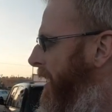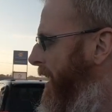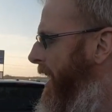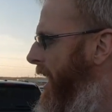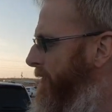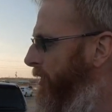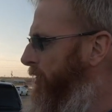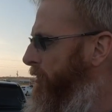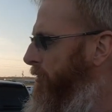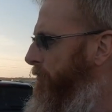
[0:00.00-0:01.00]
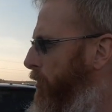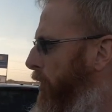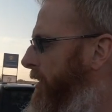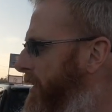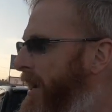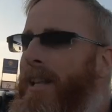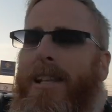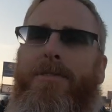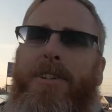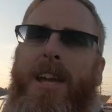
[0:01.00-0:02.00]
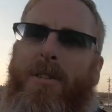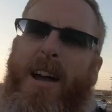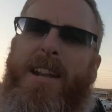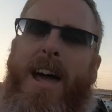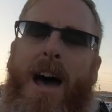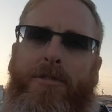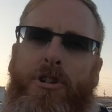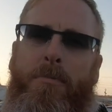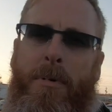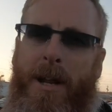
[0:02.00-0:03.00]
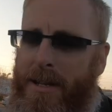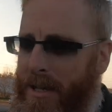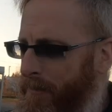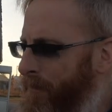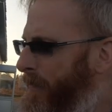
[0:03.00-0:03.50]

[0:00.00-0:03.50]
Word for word: having to put a lift kit. I didn't have to, but I did.